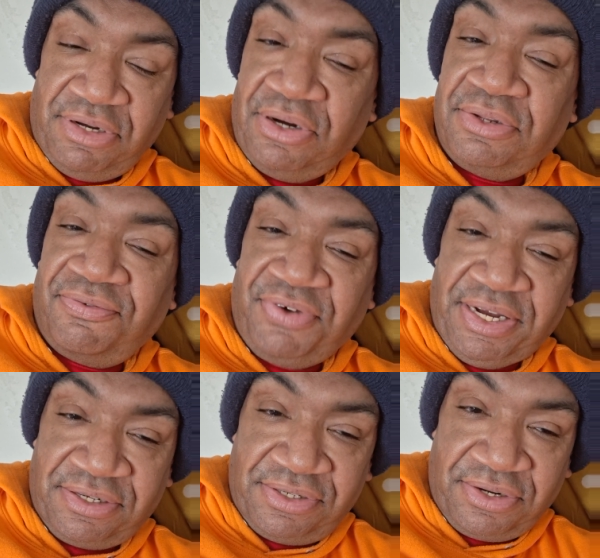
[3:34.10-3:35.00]
Other
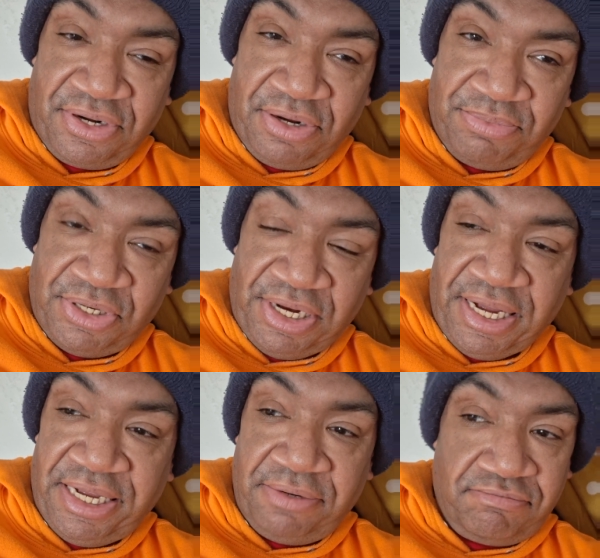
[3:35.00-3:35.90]
factors are going to come to
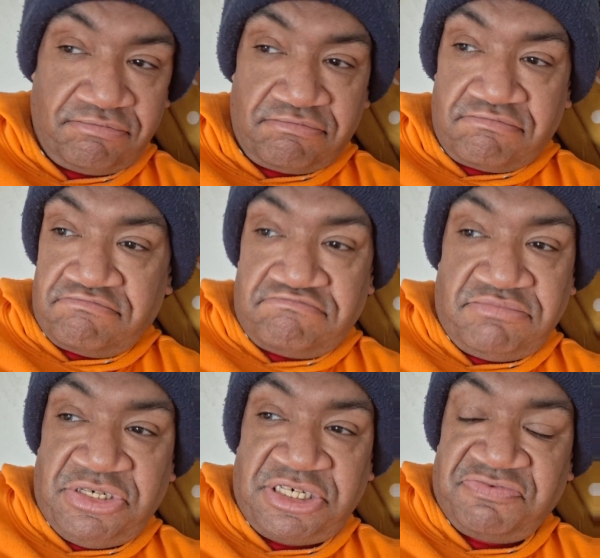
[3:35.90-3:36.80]
light.
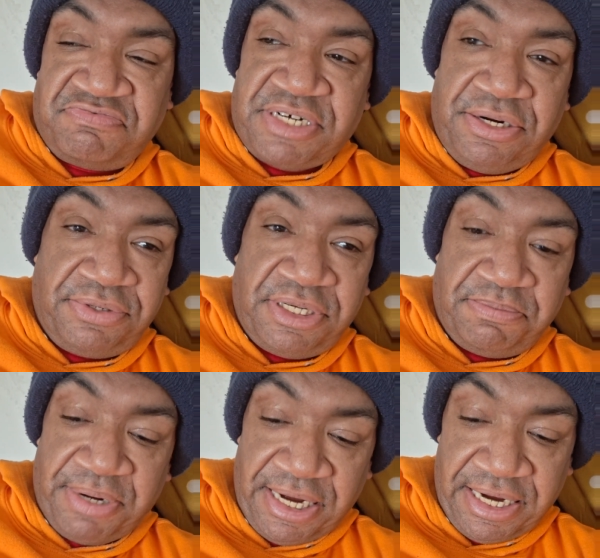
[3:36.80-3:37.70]
Yeah, everybody knows his
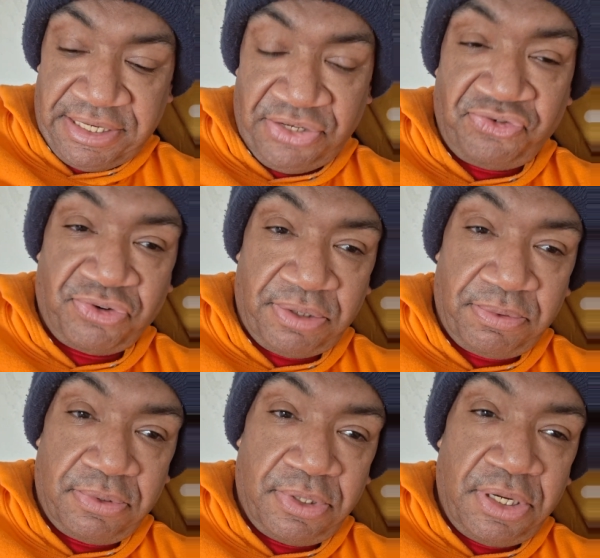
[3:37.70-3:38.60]
behind's in
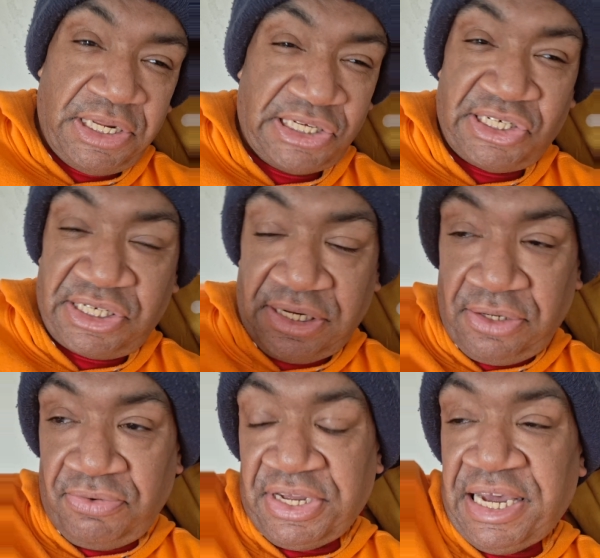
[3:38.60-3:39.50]
trouble. It's just a
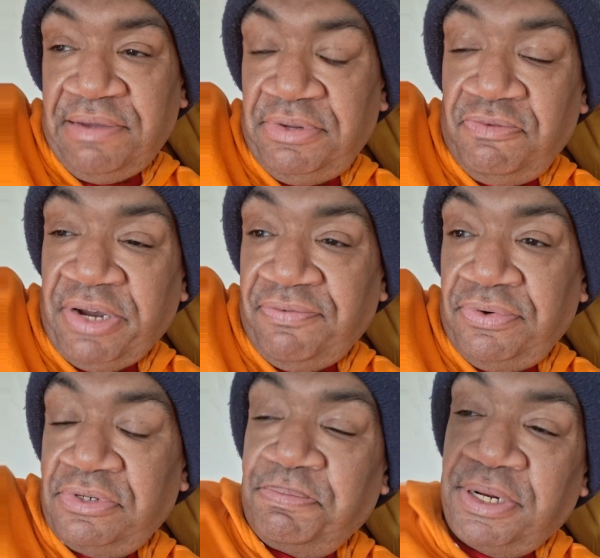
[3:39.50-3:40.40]
little game these white
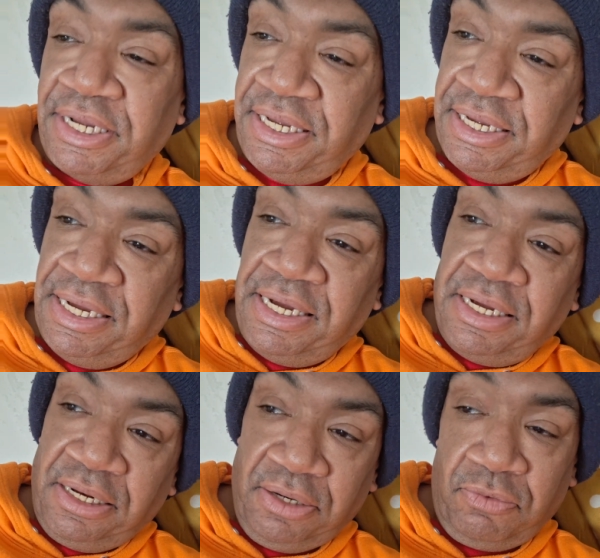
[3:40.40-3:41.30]
folks play.
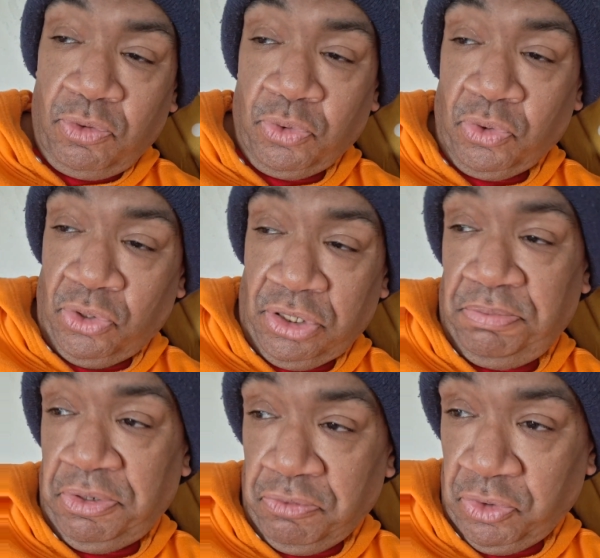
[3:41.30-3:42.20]
Like, well, we're going to
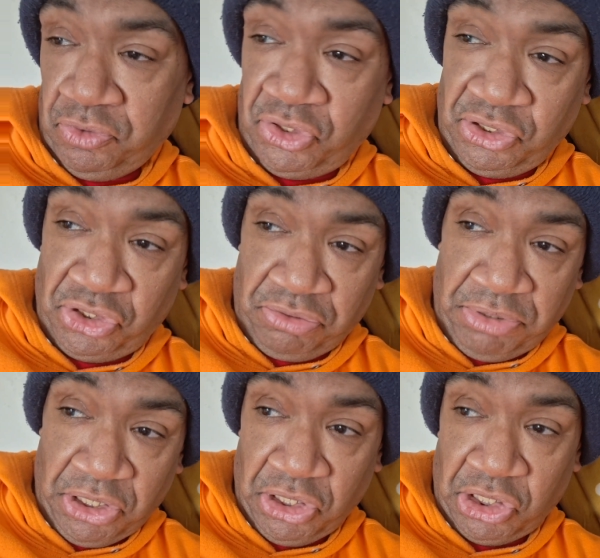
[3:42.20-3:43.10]
be real
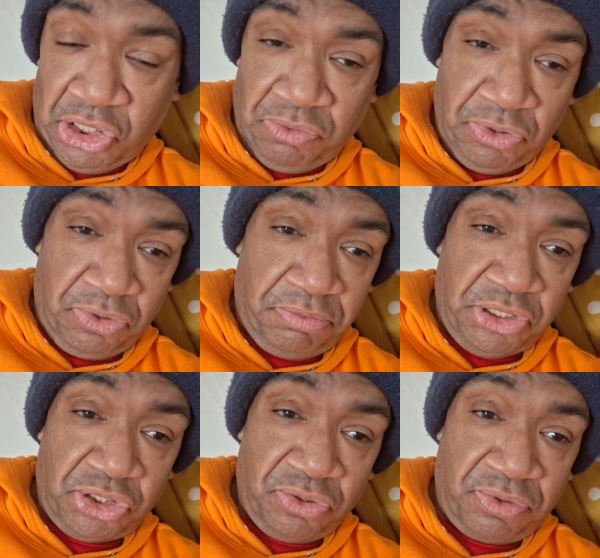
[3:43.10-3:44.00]
systematic and we're going to
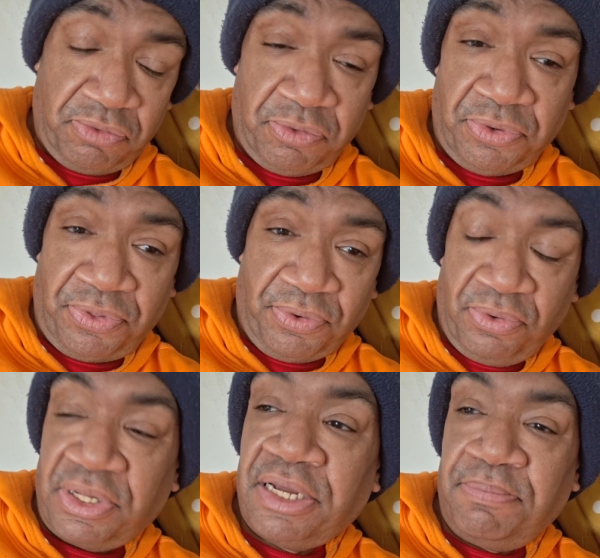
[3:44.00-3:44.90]
make sure that we're real
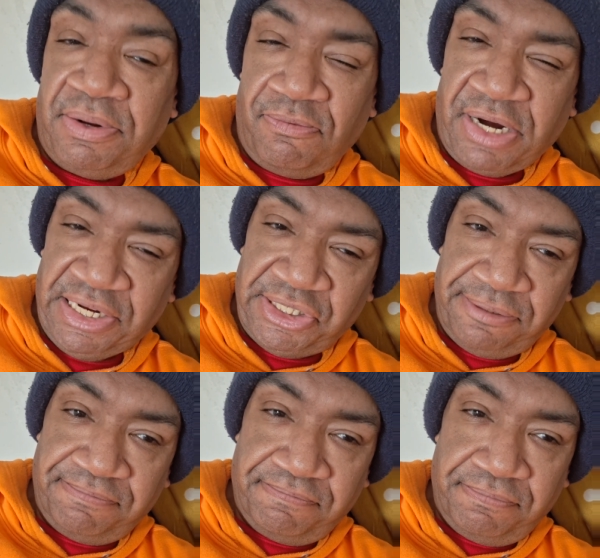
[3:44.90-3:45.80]
thorough. They've been watching.